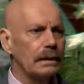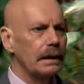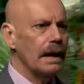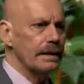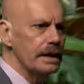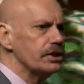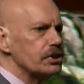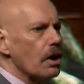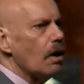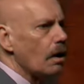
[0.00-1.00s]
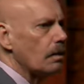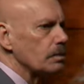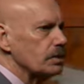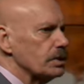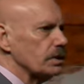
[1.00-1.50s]
Now, these
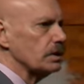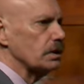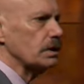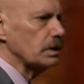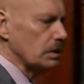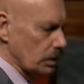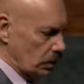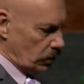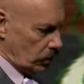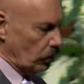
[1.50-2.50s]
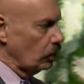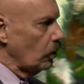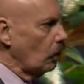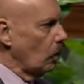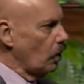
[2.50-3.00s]
Psalms
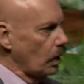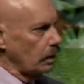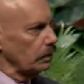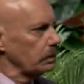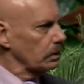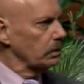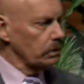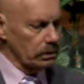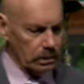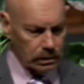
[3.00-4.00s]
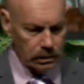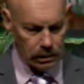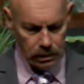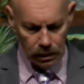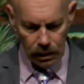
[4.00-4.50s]
are
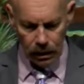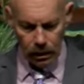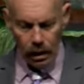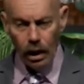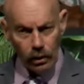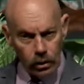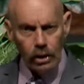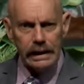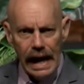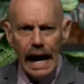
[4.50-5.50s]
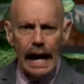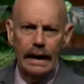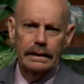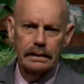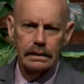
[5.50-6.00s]
a, a look
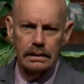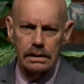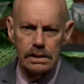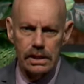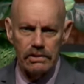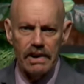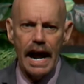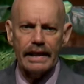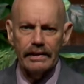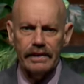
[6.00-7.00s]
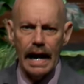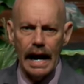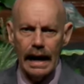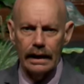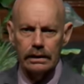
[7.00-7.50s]
at the wrath of
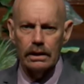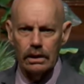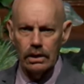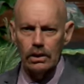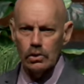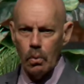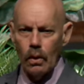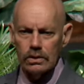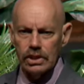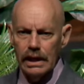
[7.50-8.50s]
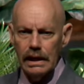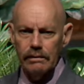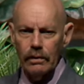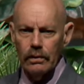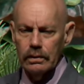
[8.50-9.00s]
God towards
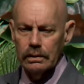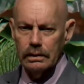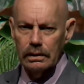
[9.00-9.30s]
evil